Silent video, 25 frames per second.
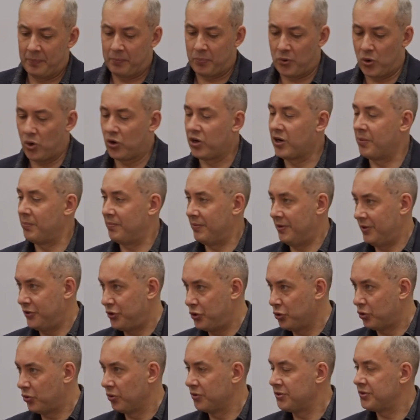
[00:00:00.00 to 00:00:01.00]
program uh,
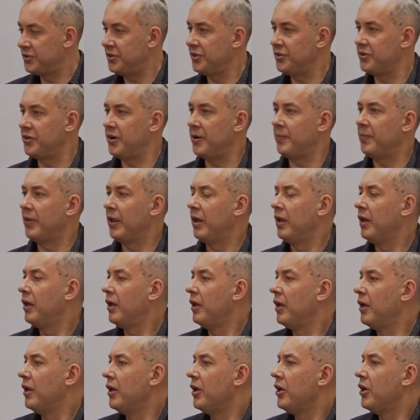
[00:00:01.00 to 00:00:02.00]
to consider,
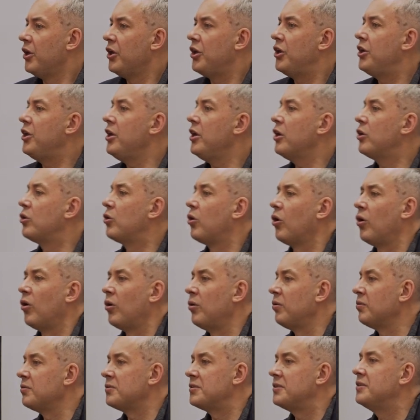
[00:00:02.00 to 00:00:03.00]
he
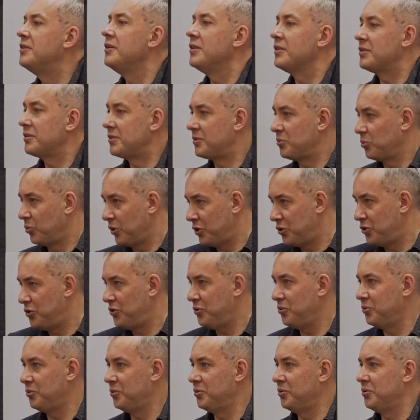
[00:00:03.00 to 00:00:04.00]
calls this what
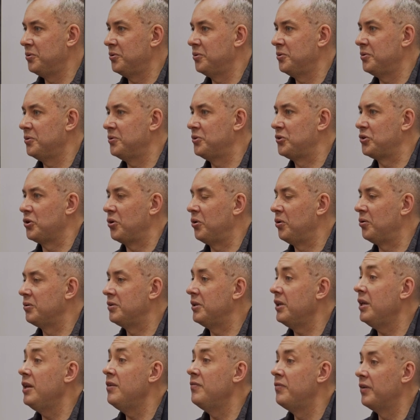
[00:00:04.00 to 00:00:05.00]
you
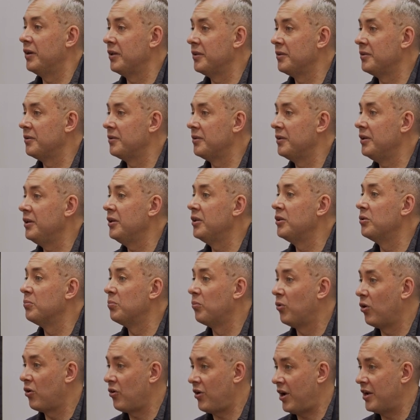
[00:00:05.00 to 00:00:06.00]
told even in
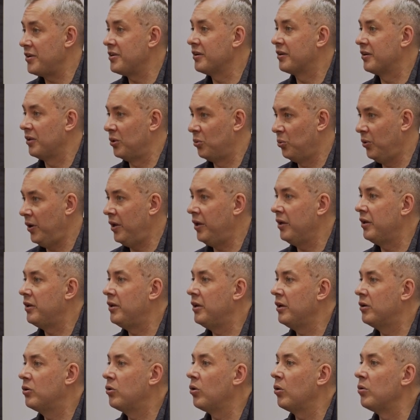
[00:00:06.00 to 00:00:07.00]
more radical way.
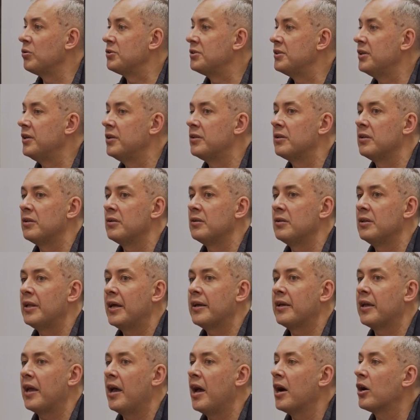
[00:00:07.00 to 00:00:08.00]
He calls it
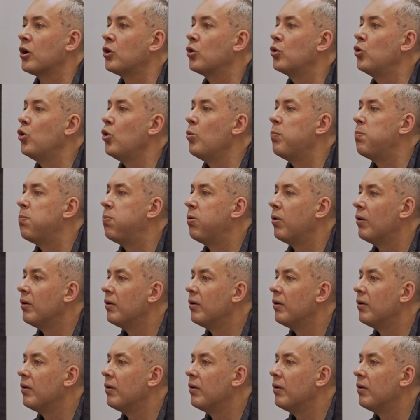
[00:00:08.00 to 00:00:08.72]
like a coup.